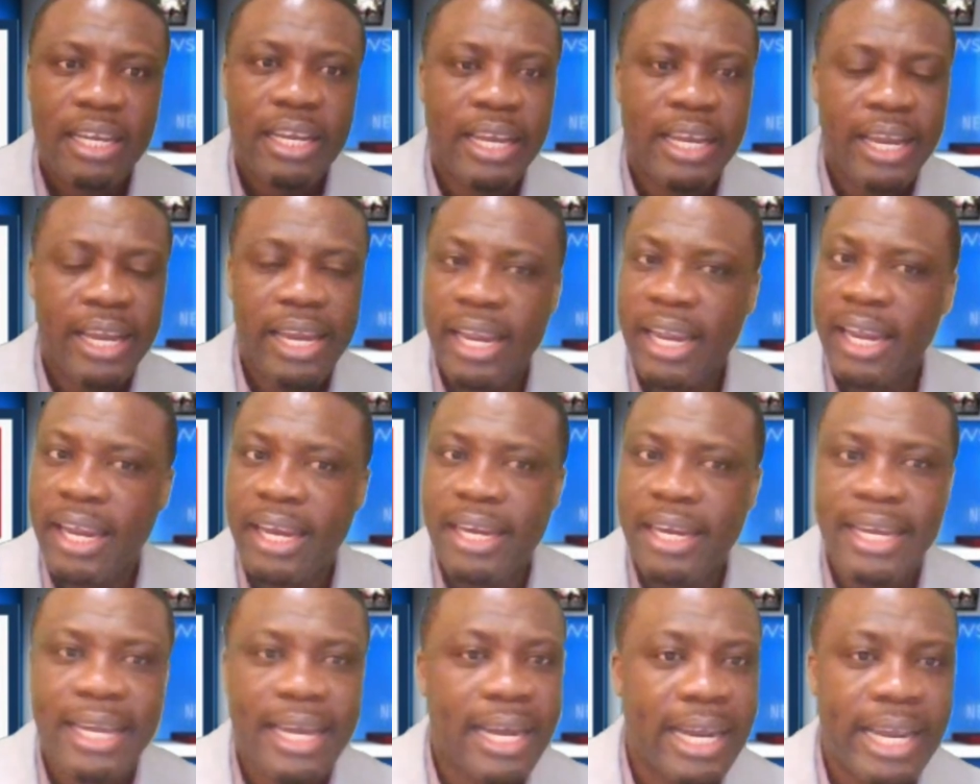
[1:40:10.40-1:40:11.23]
And
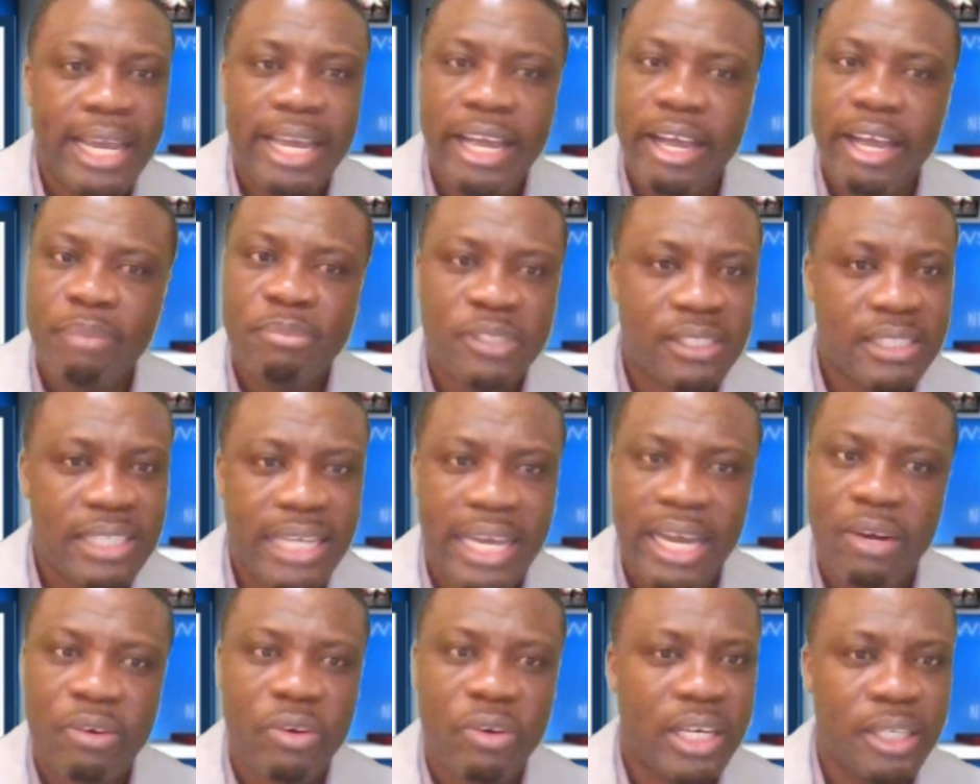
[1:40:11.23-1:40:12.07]
I am
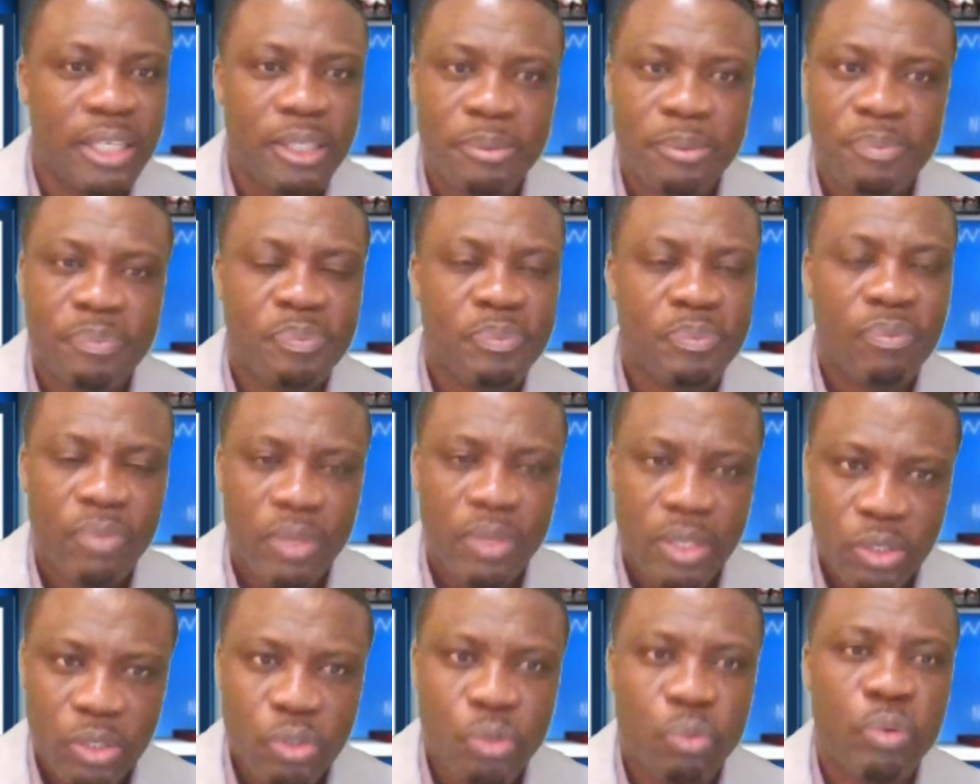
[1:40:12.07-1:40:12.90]
sorry
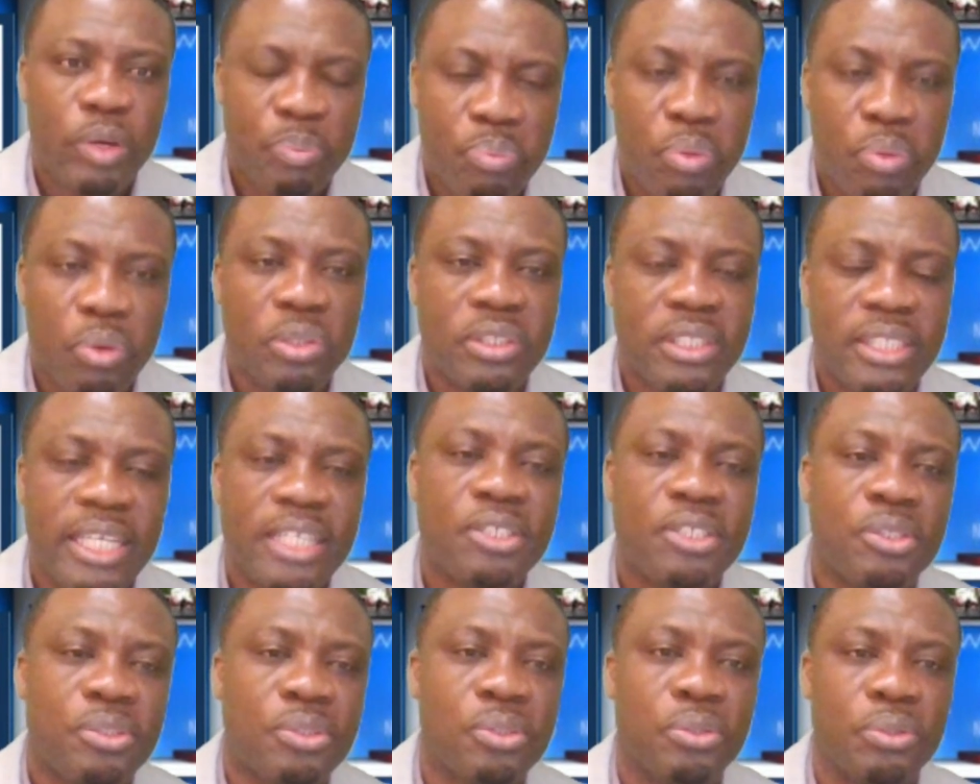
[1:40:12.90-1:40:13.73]
to report
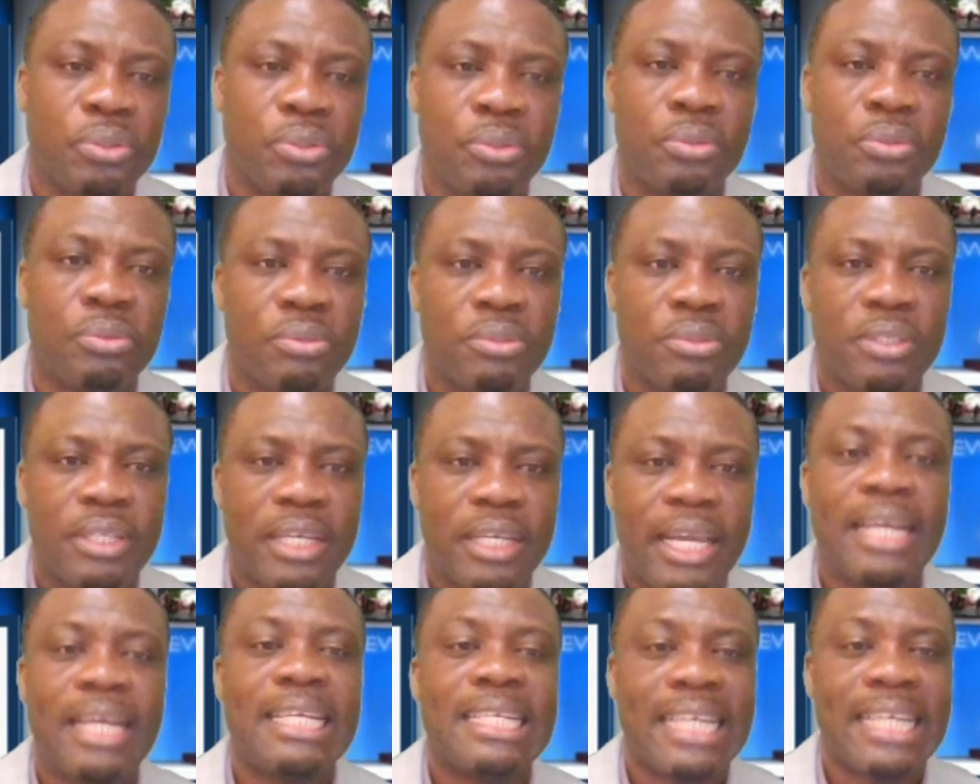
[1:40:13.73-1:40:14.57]
this to you,
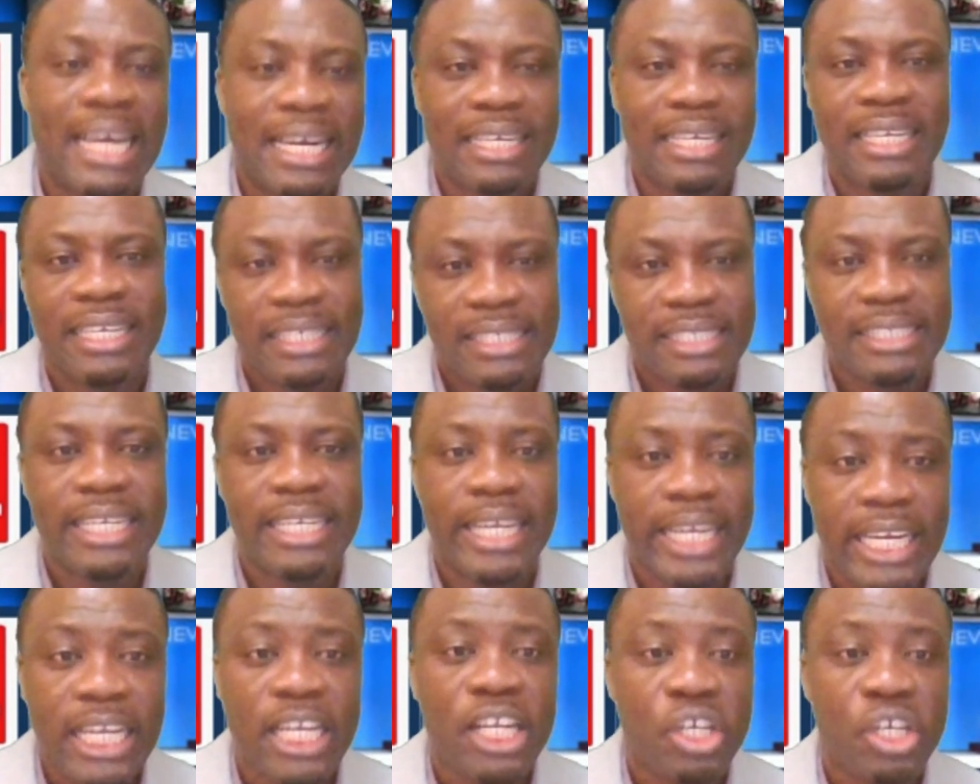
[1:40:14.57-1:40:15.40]
and that is the
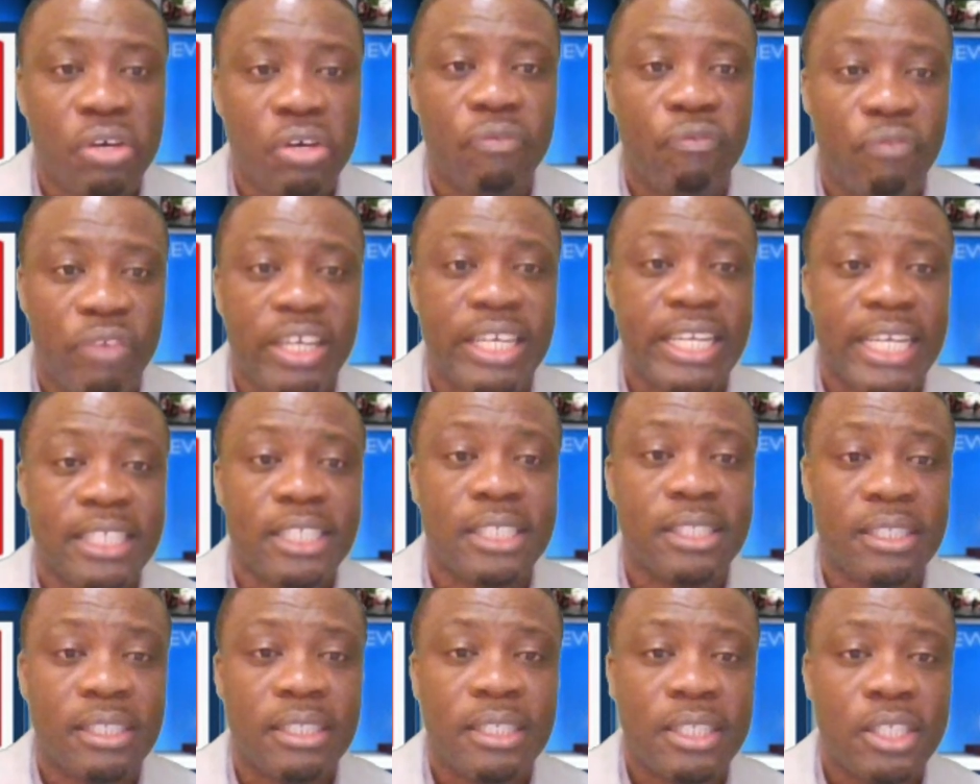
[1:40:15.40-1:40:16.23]
inconvenient
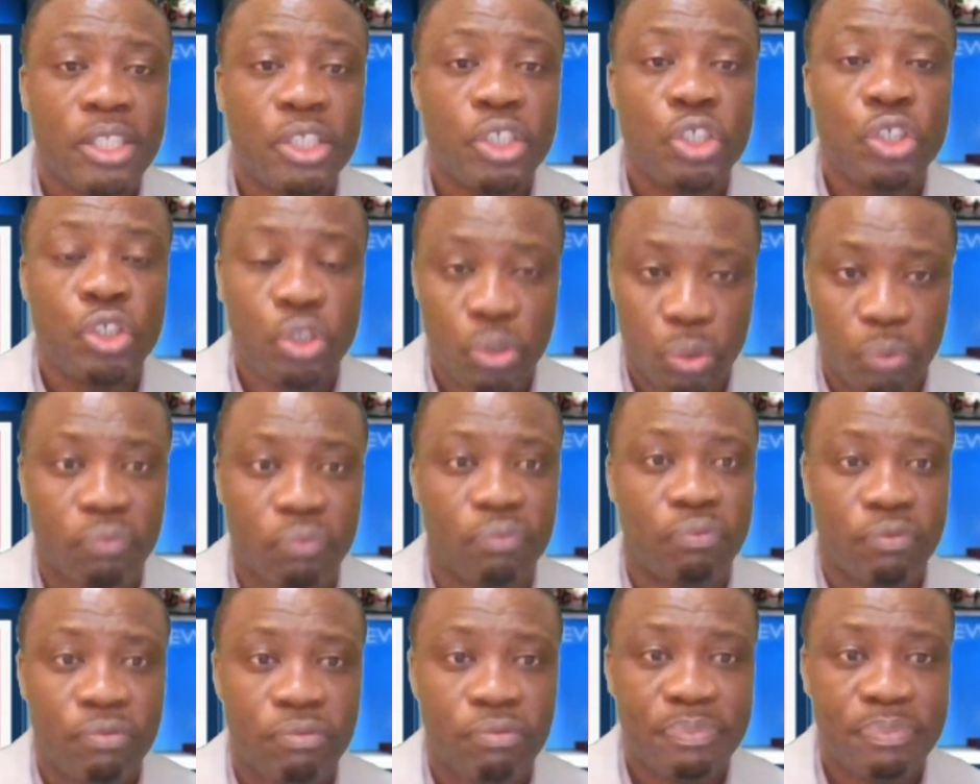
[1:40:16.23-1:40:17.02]
truth.